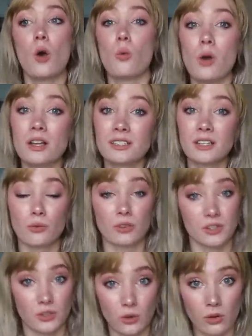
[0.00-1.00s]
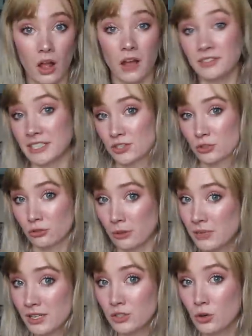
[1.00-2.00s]
was the result of
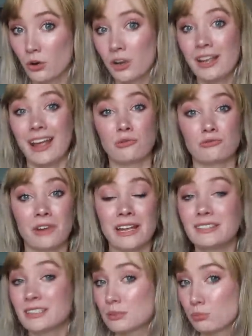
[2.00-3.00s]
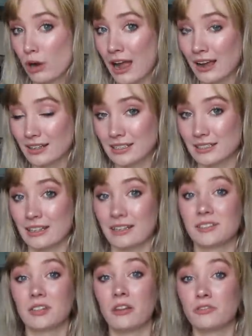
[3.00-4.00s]
discriminatory and racist
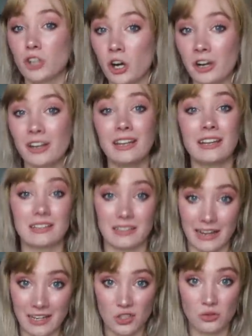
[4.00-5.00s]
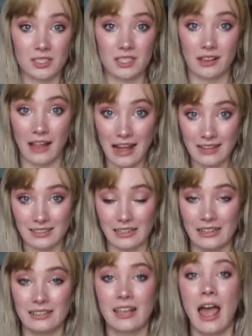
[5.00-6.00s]
practices of targeting dangerous
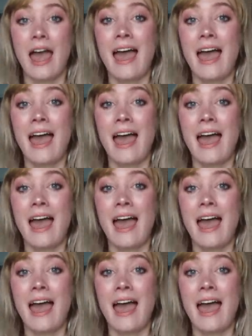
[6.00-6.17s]
classes,